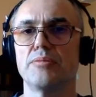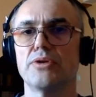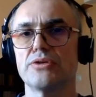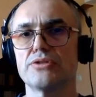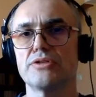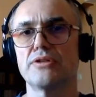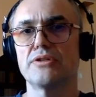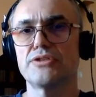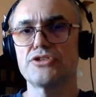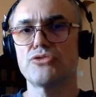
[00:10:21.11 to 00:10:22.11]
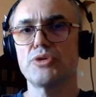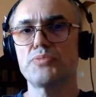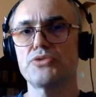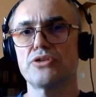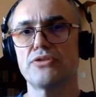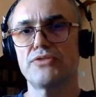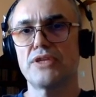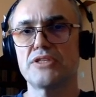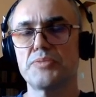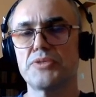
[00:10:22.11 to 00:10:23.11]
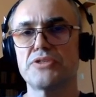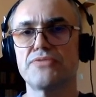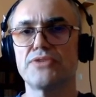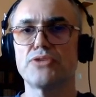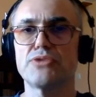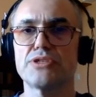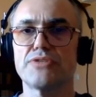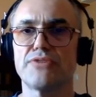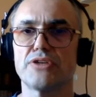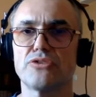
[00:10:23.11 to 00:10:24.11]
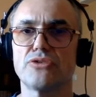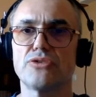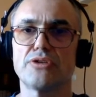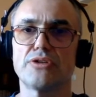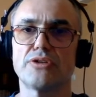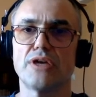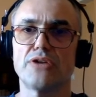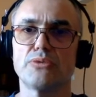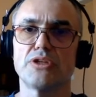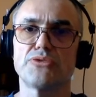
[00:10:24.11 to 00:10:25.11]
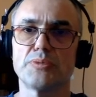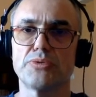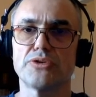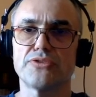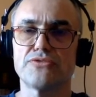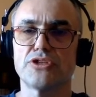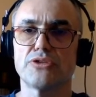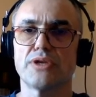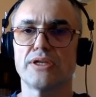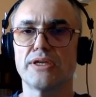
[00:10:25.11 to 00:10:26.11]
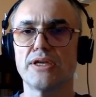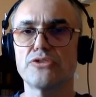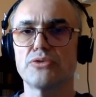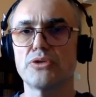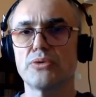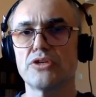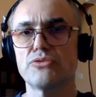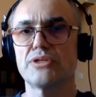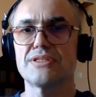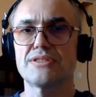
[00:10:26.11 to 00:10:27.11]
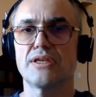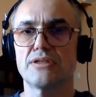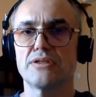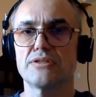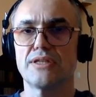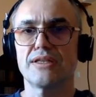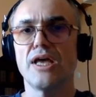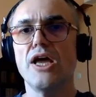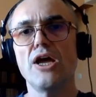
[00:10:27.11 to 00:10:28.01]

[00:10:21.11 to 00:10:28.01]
because in the description of that specific risk factor in the annual report of General Electric, you can read a sentence that